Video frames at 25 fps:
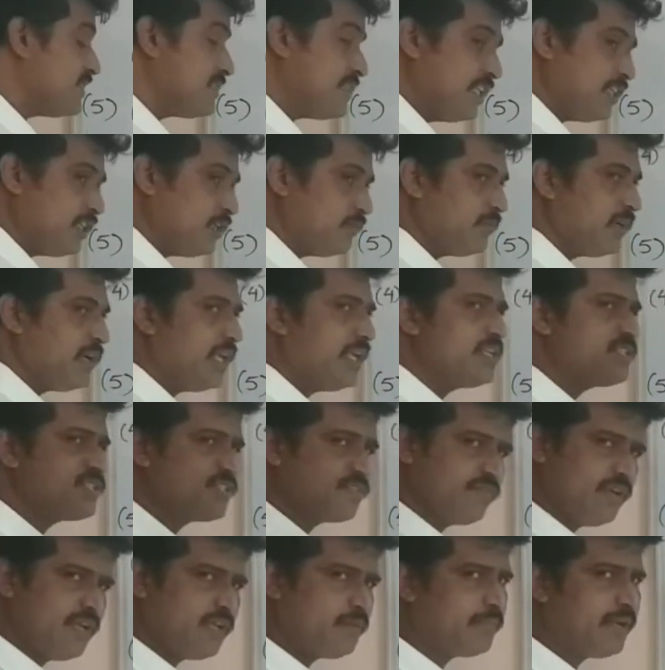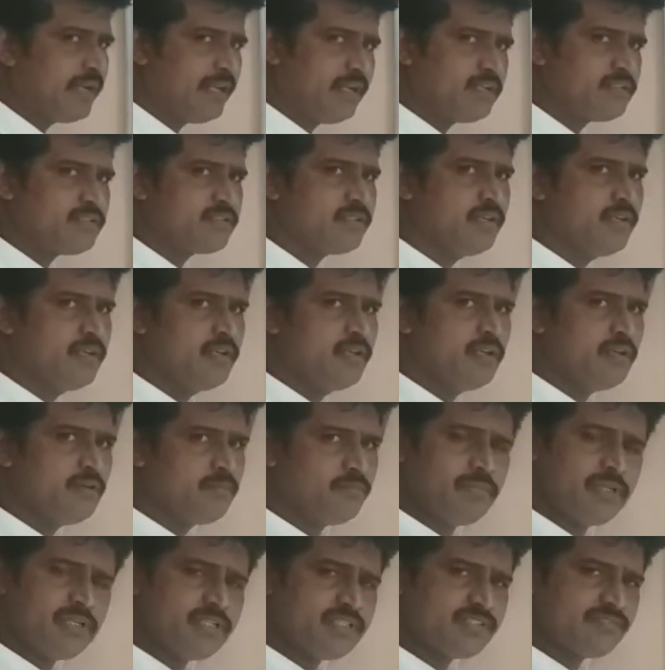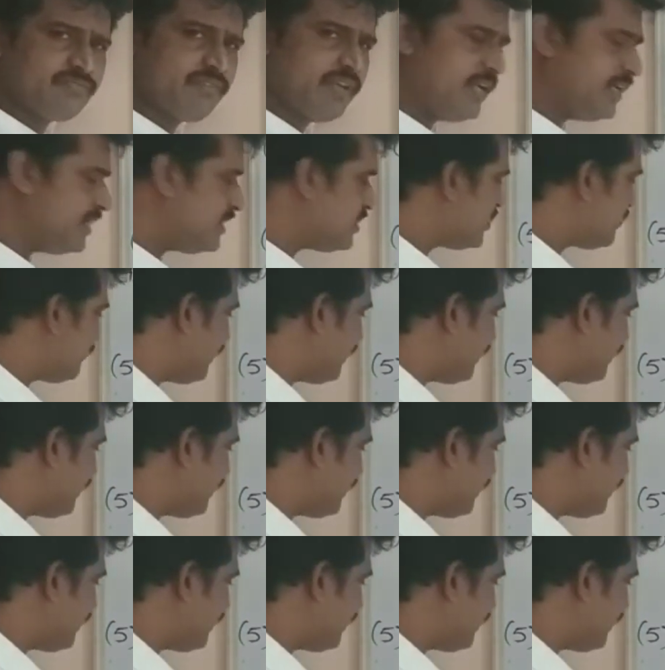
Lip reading: nothing but A square minus B square. It is